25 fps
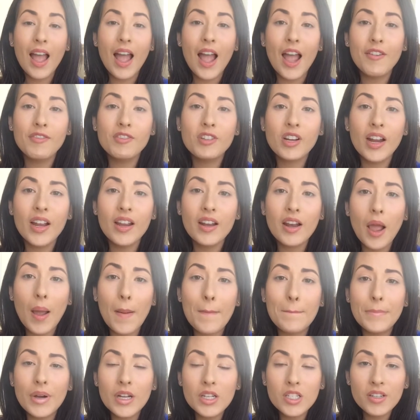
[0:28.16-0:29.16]
I've tried
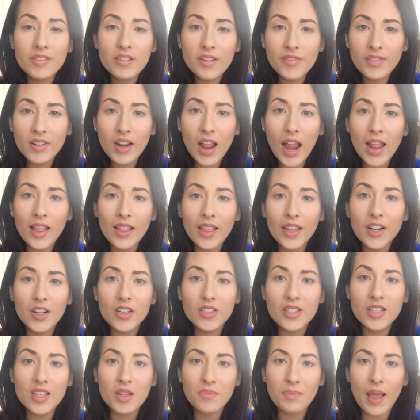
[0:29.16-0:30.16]
a bunch of different
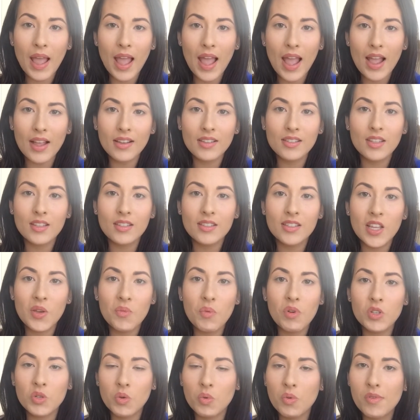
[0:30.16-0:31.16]
eyeliners in the past to see
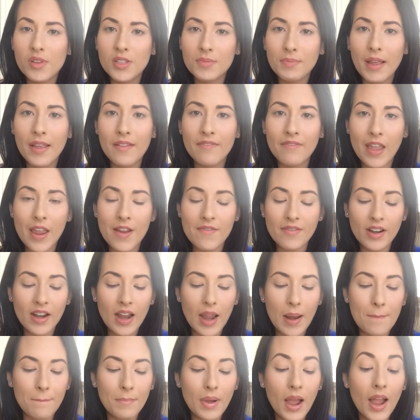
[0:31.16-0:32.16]
which one was my favorite,
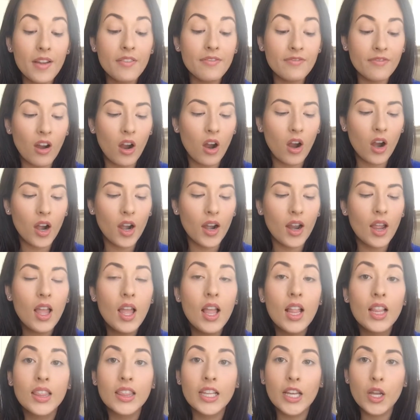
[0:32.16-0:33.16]
and by far,
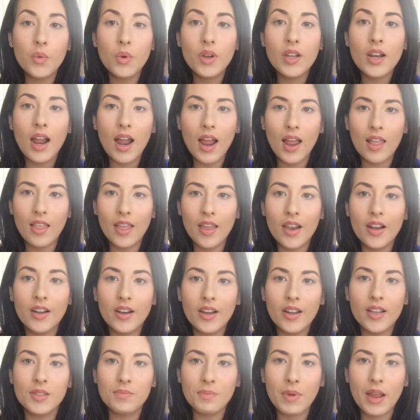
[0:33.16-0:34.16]
liquid
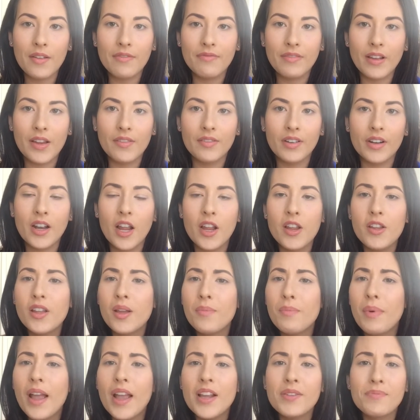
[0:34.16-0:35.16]
eyeliner is my favorite. Now you
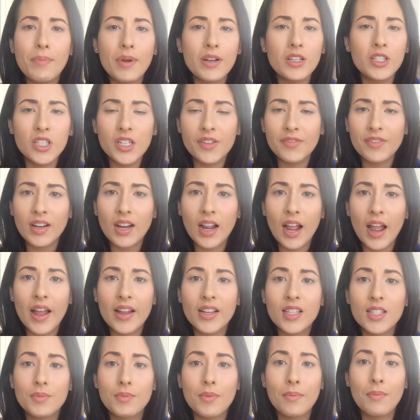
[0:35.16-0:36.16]
can buy a bunch of different
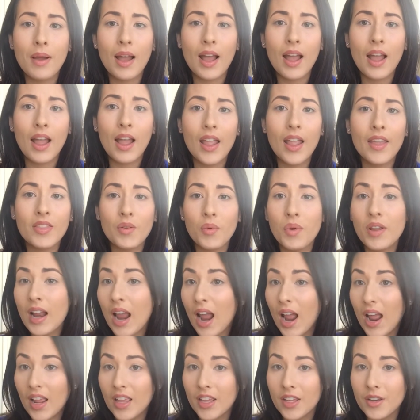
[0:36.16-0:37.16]
kinds, but the one
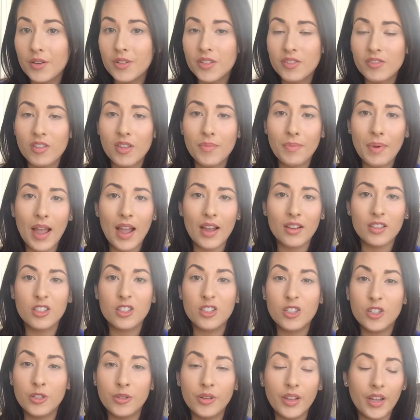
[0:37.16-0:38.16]
I use for the
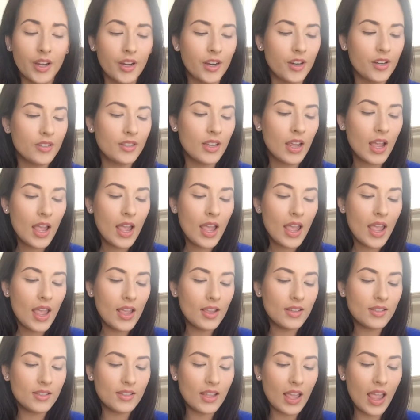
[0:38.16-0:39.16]
past 2 years
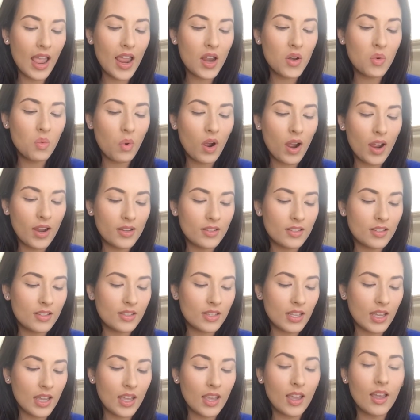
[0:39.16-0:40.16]
is the
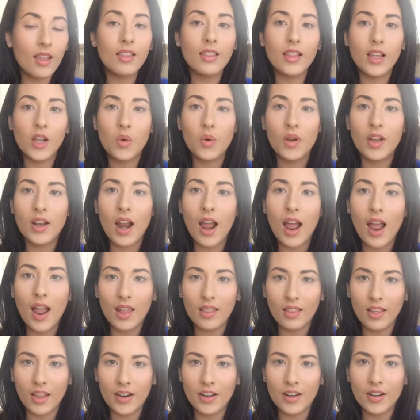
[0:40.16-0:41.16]
NYC Liquid
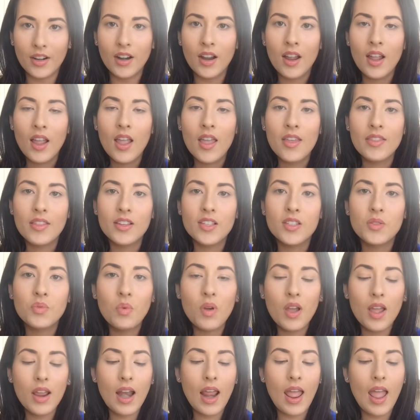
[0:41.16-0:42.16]
Eyeliner. This
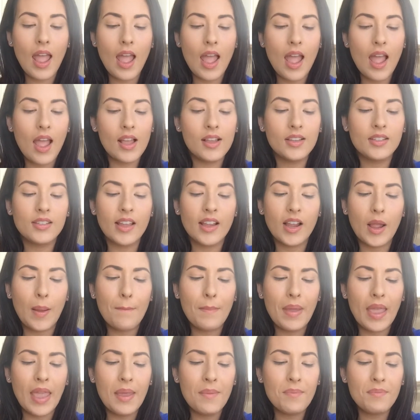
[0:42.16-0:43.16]
one has like a
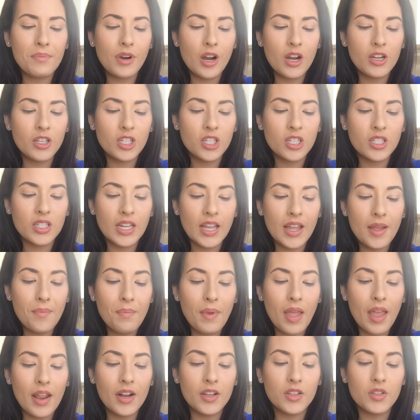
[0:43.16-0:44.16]
paintbrush tip,
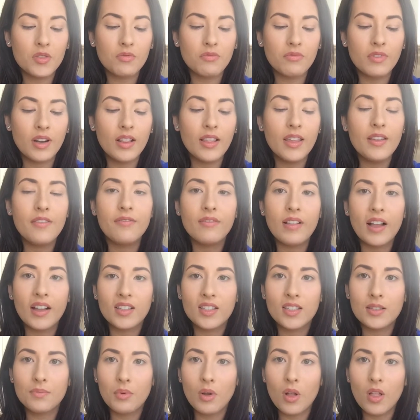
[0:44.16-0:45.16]
and it's really
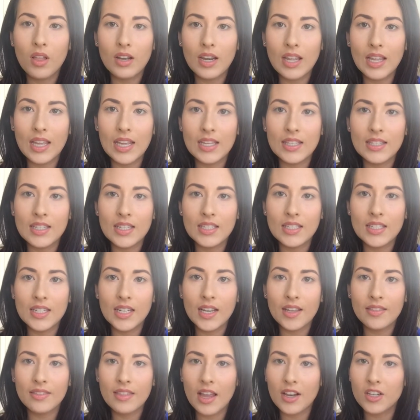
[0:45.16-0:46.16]
flexible and easy to
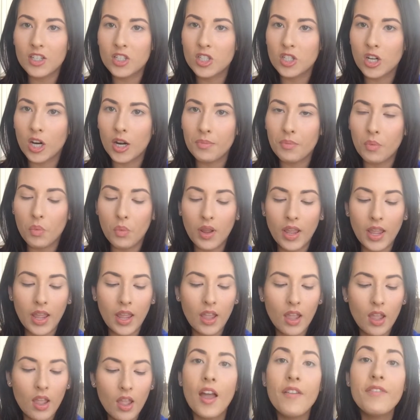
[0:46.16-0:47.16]
get that sharp
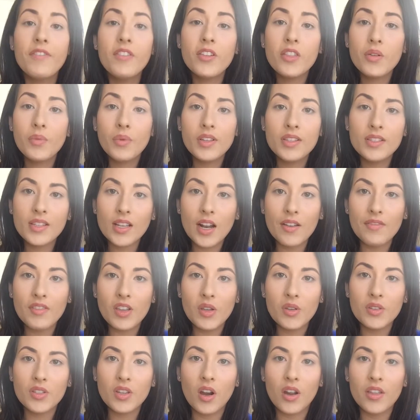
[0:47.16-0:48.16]
wing. A few of the ones that I've
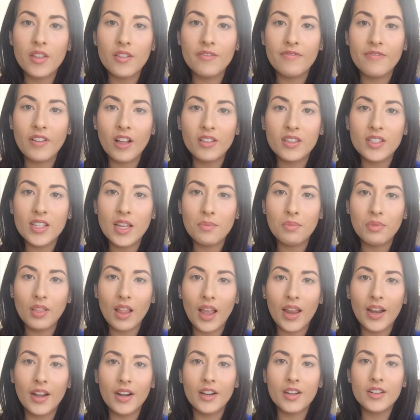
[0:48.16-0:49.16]
used are the felt tip
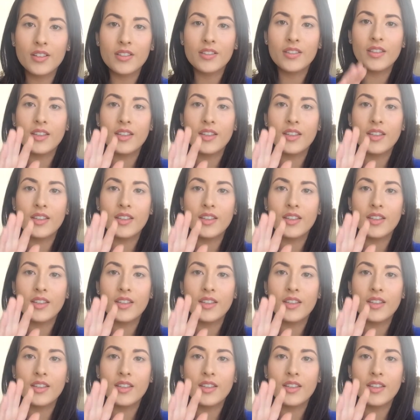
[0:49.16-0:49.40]
liners.